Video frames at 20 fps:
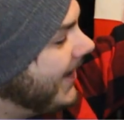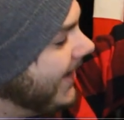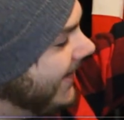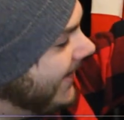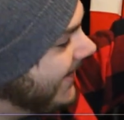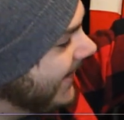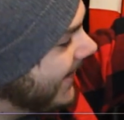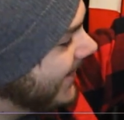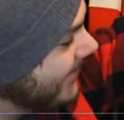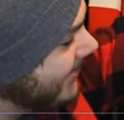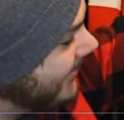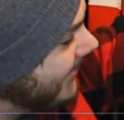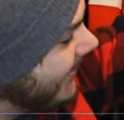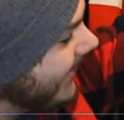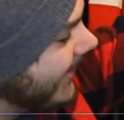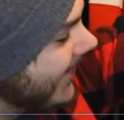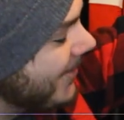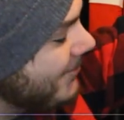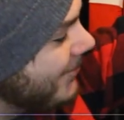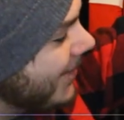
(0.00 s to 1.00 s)
I guess.
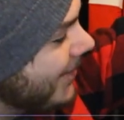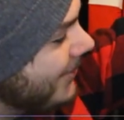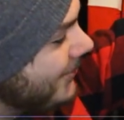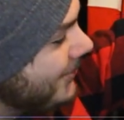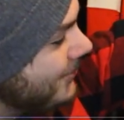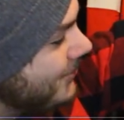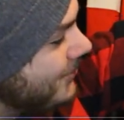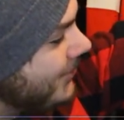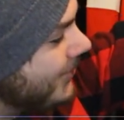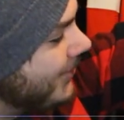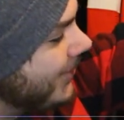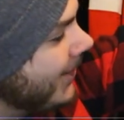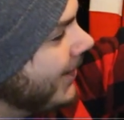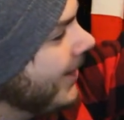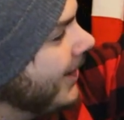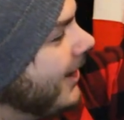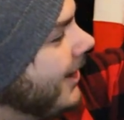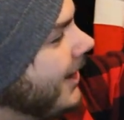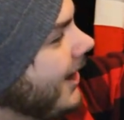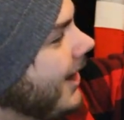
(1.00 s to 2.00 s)
I'm not too sure.
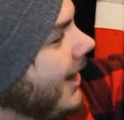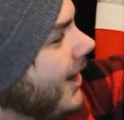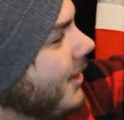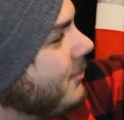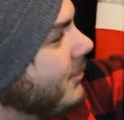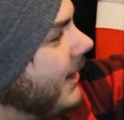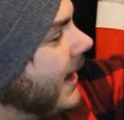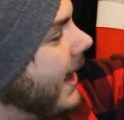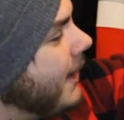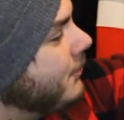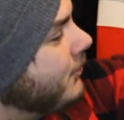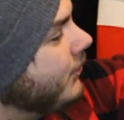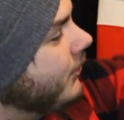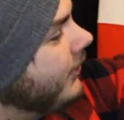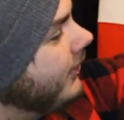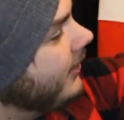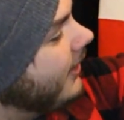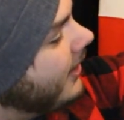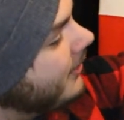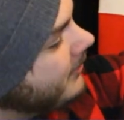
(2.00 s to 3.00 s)
But I
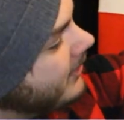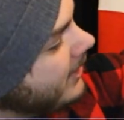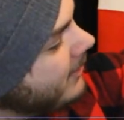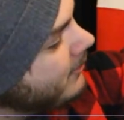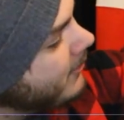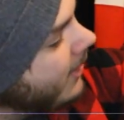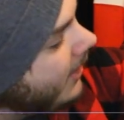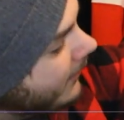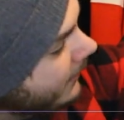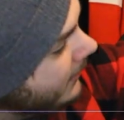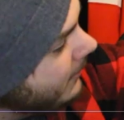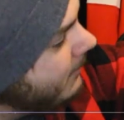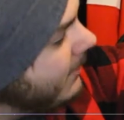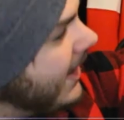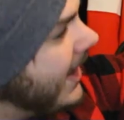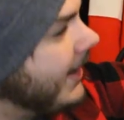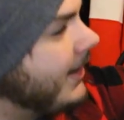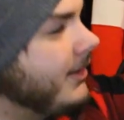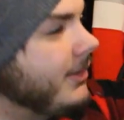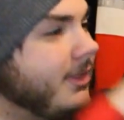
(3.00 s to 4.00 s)
absolutely love him on the
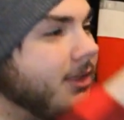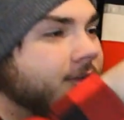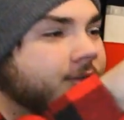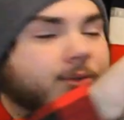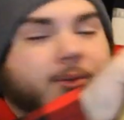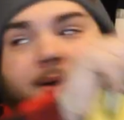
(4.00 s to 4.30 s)
back of this